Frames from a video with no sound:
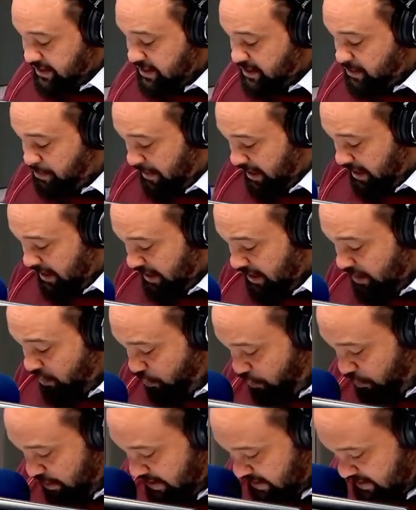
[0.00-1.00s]
is being
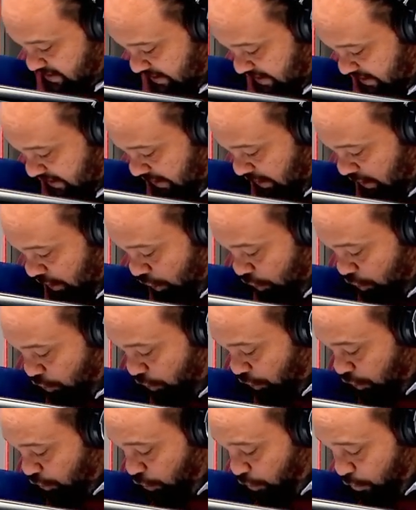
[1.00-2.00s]
increasingly
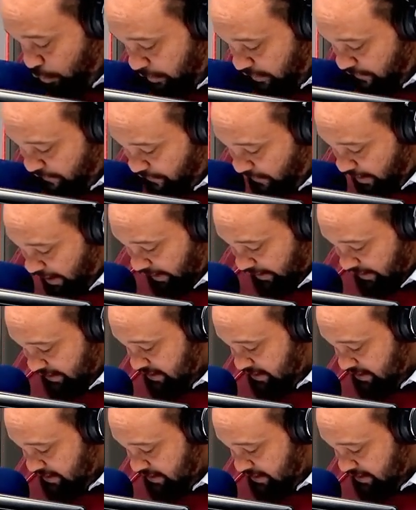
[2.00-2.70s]
glorified.